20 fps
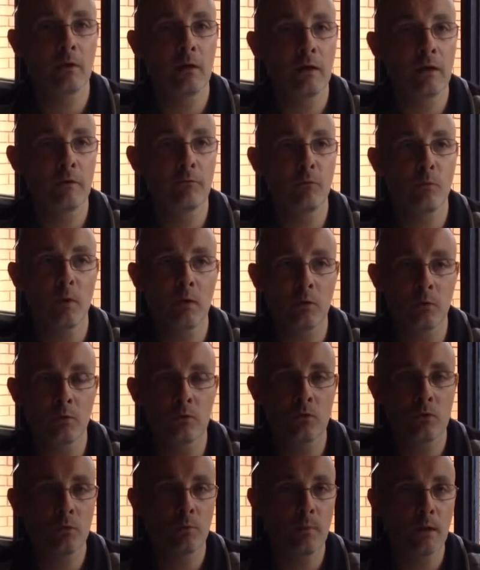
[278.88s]
they have 1 or
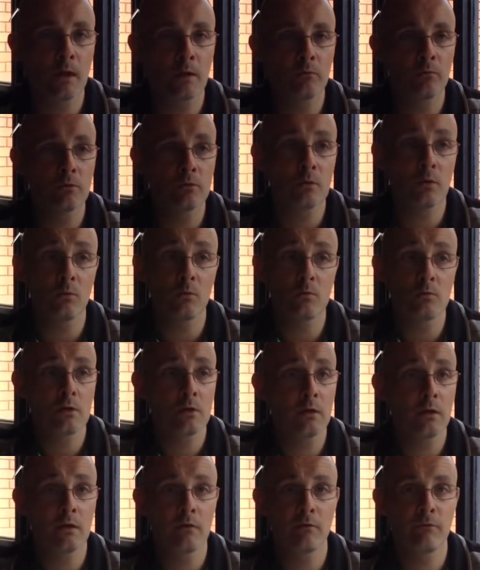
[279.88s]
2 bad results
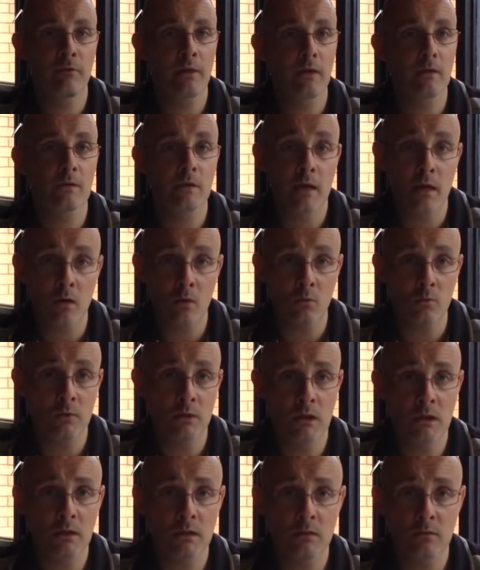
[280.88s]
and it affects their whole
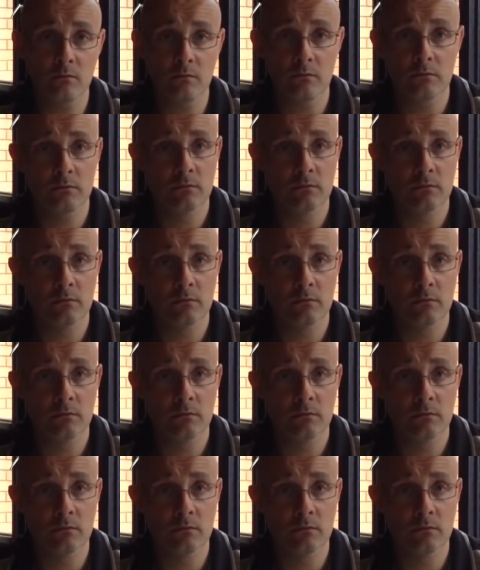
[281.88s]
season.